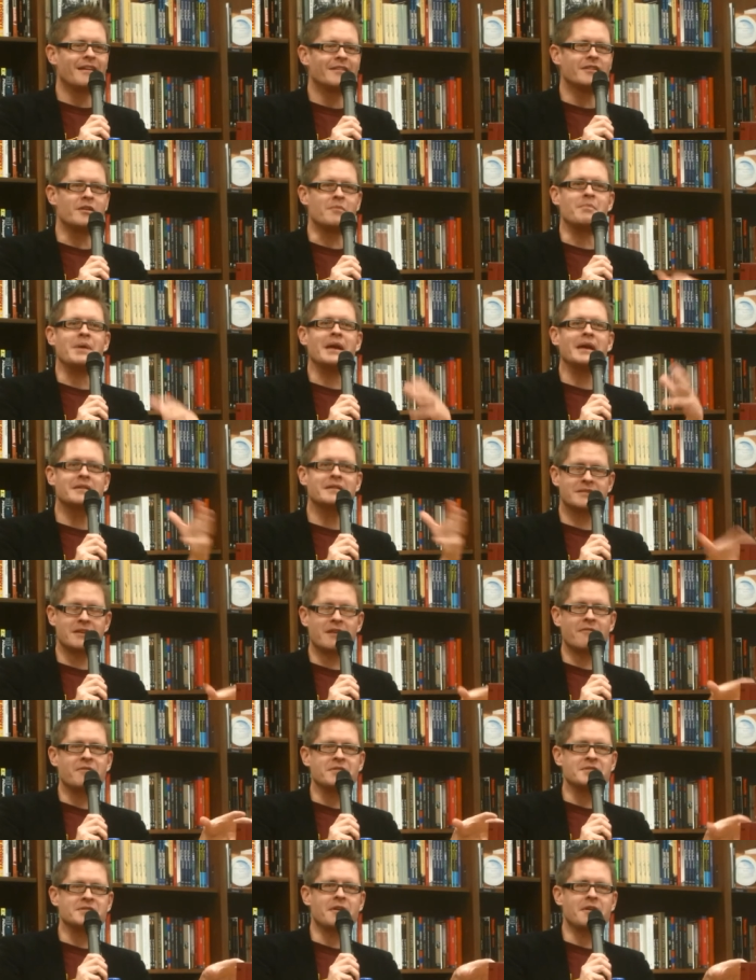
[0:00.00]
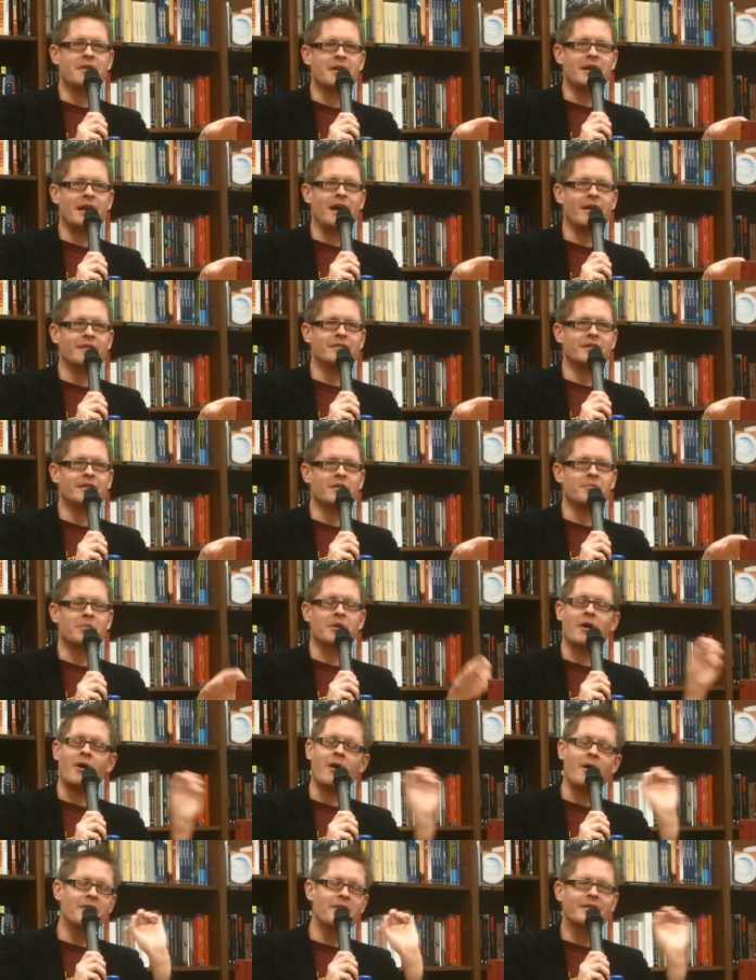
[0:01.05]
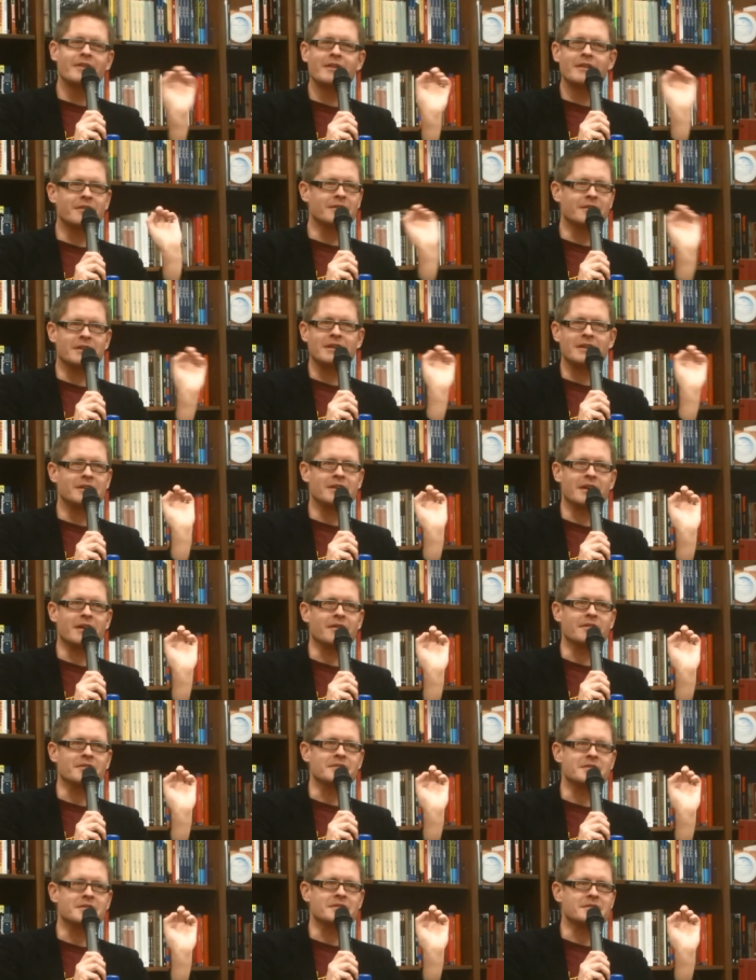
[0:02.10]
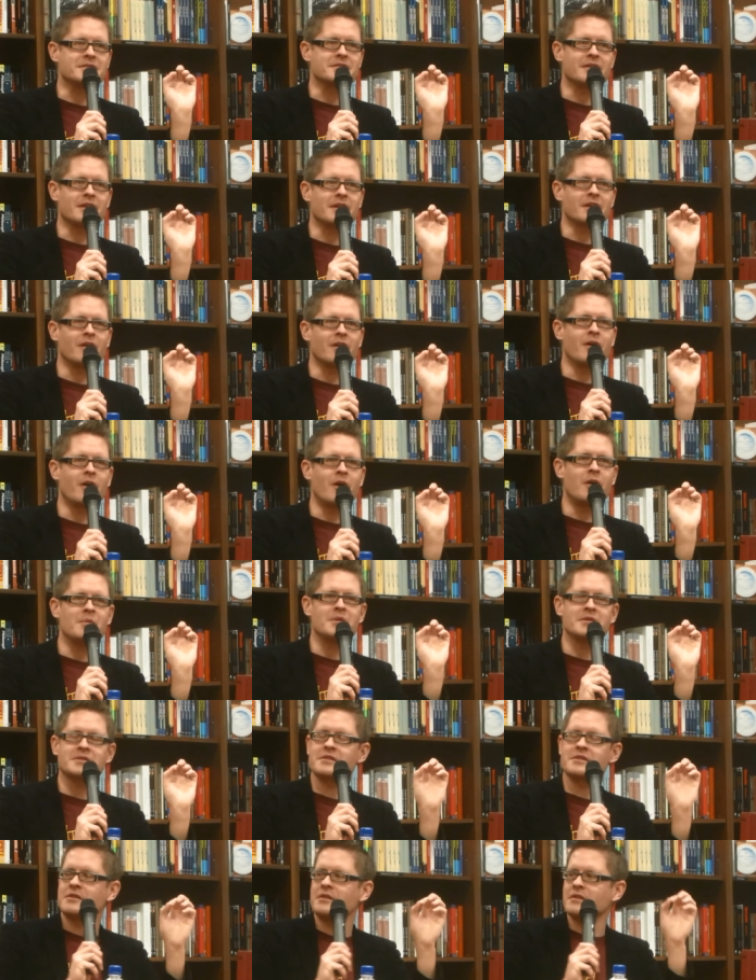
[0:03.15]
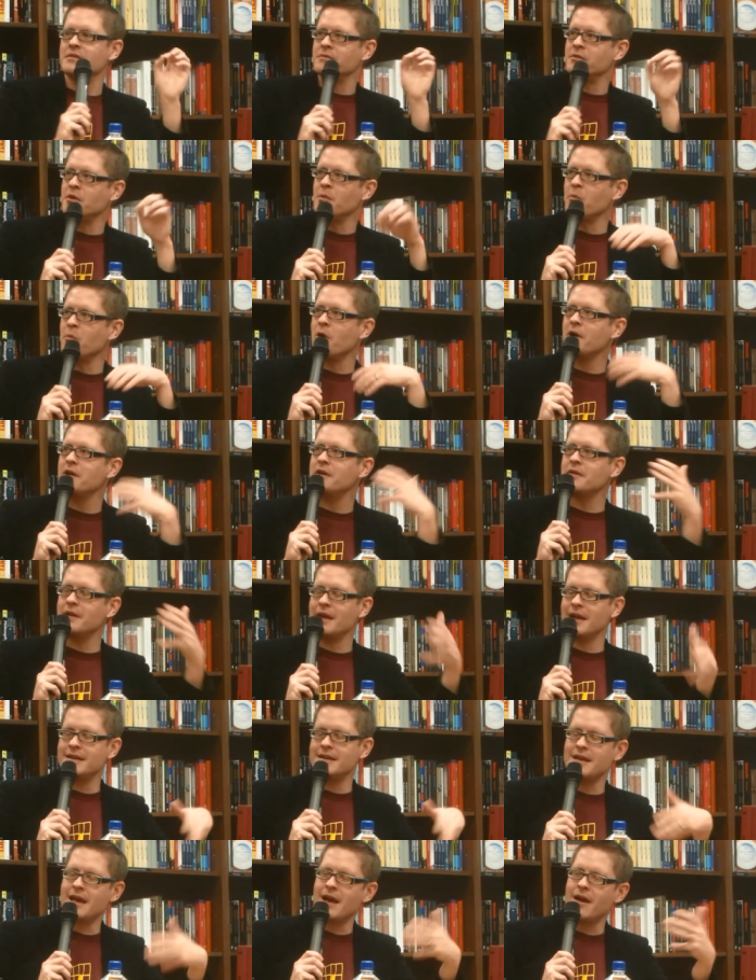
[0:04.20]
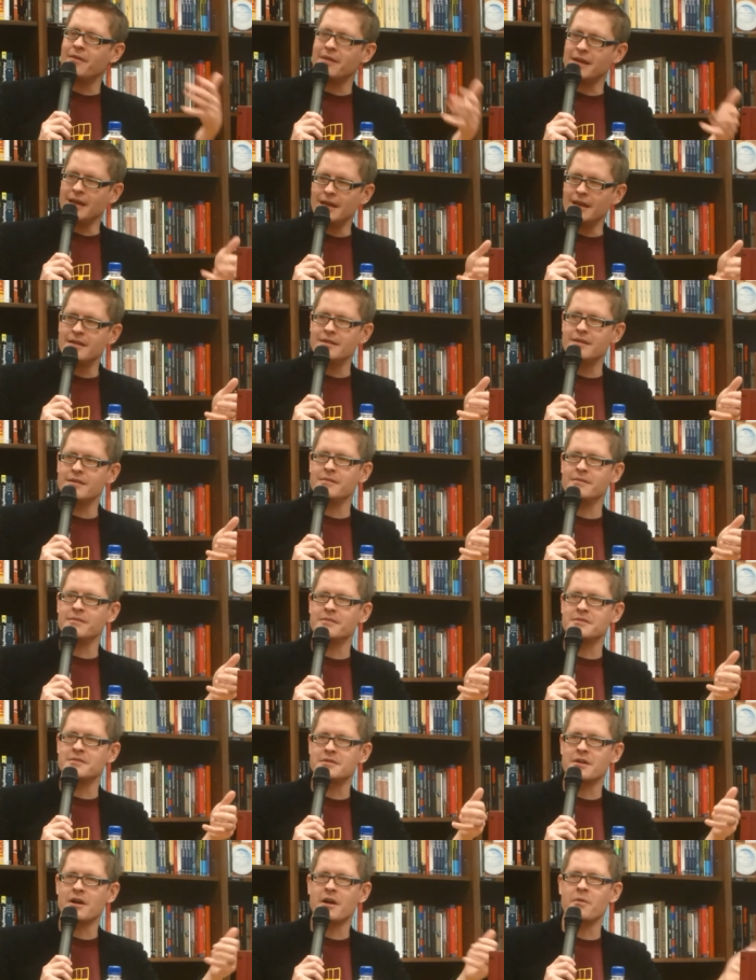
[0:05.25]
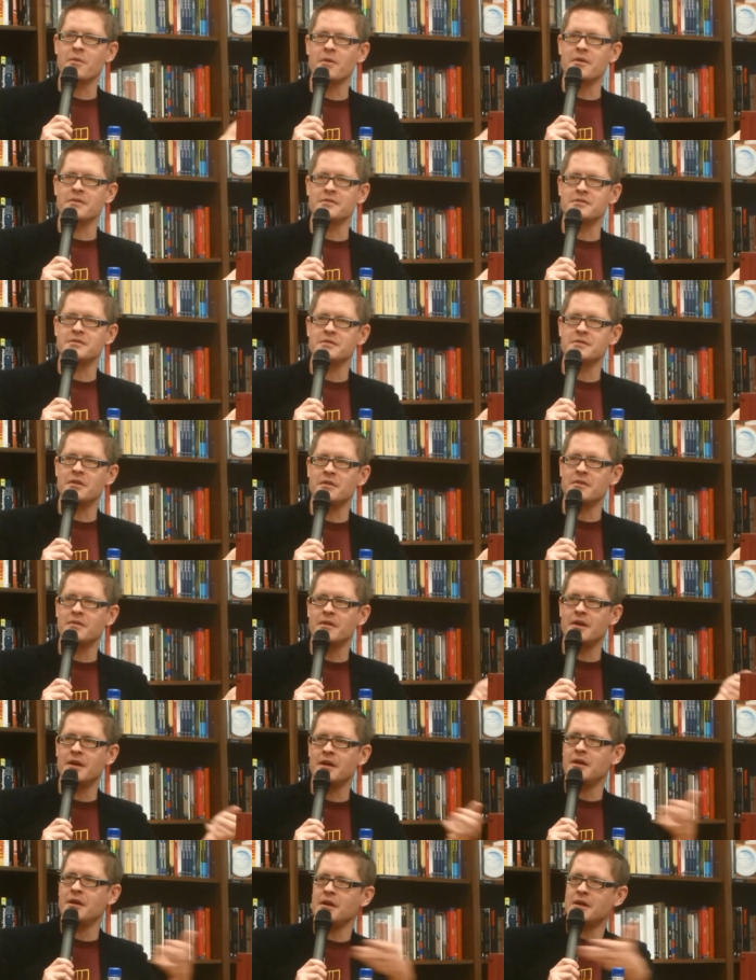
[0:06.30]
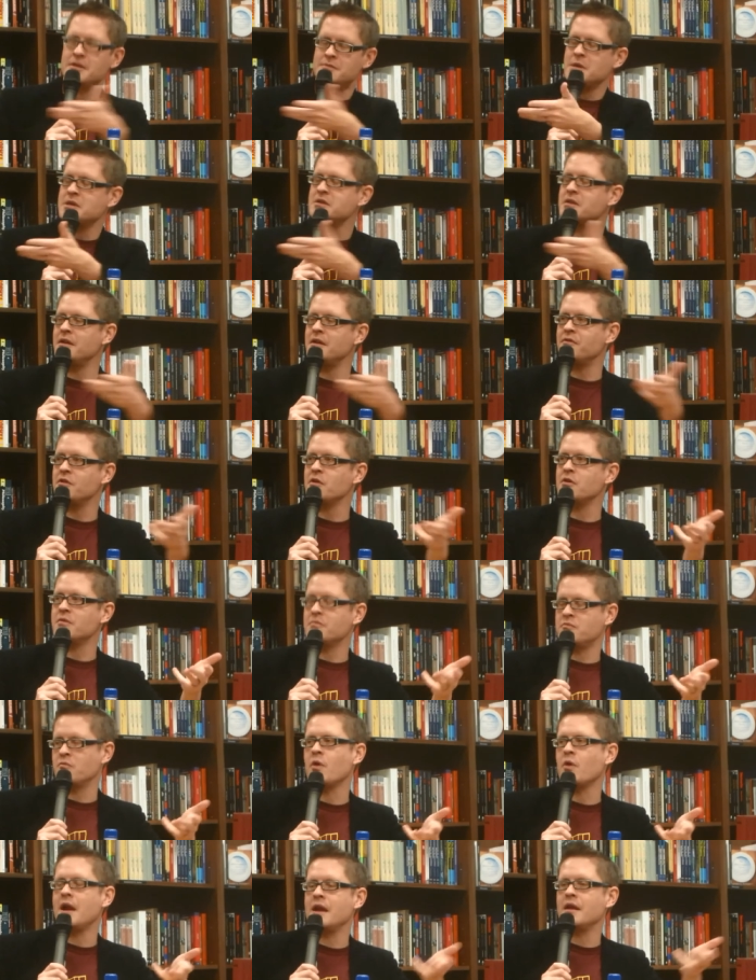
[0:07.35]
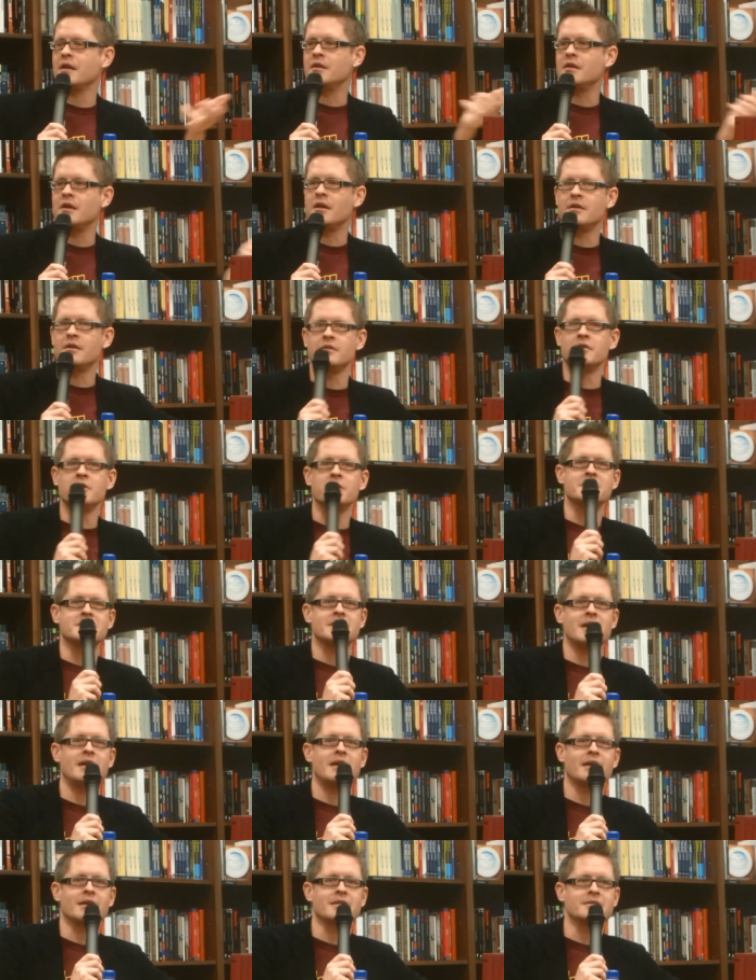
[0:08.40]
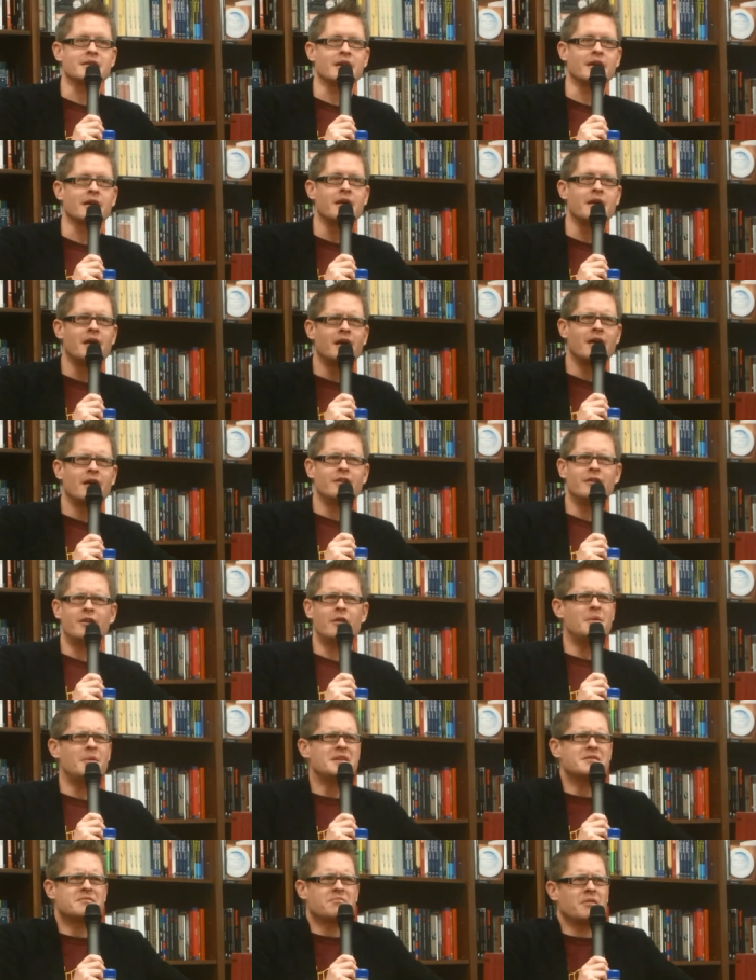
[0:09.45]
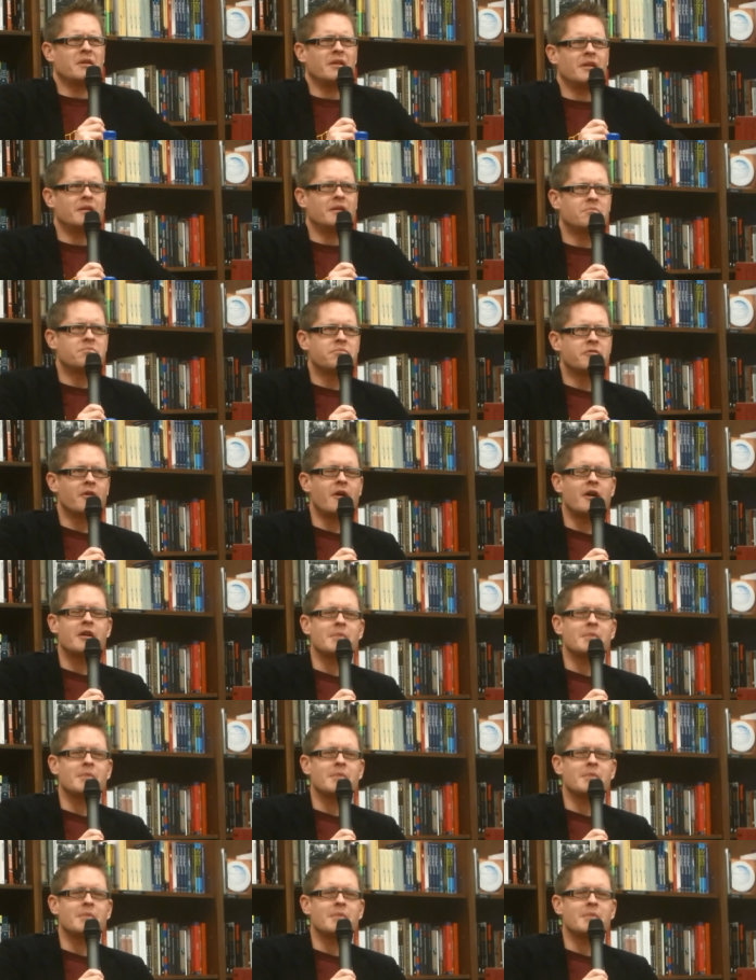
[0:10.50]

the big stuff was already out there, but all the little details is like almost the more you get down into Star Wars, especially if you're writing a, a new setting, it's like nobody's really thought